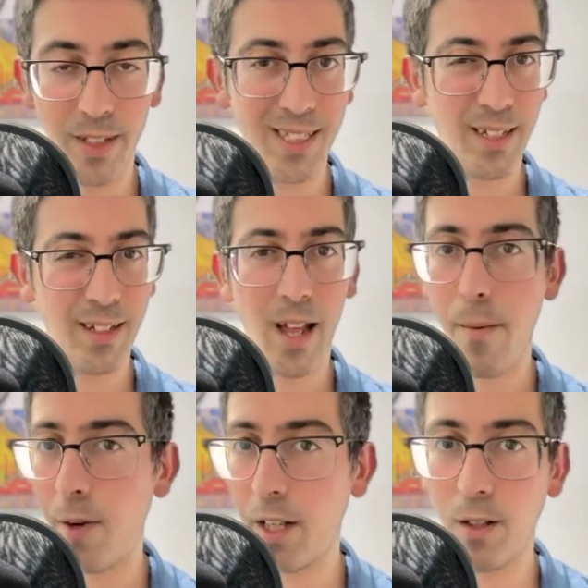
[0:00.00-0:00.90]
Is it
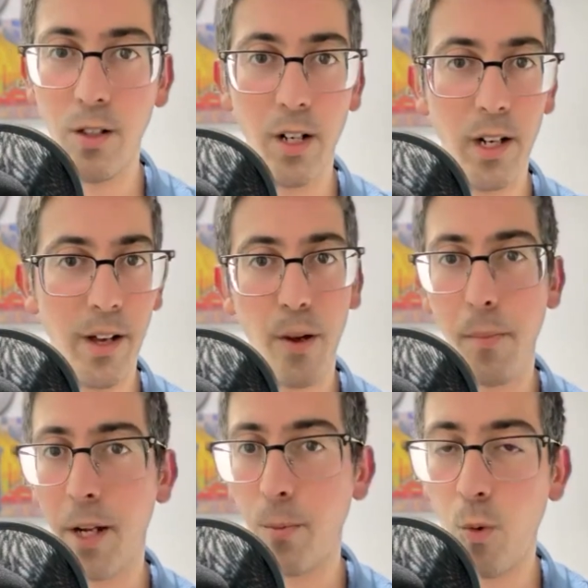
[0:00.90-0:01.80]
I'm not good enough? I'm
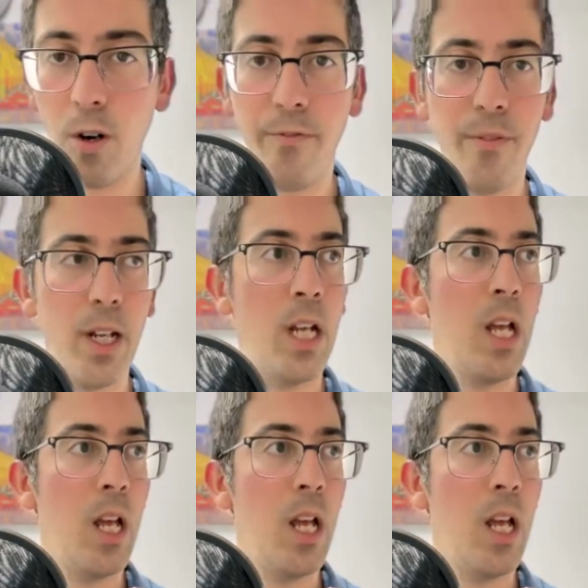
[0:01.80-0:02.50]
not worthy?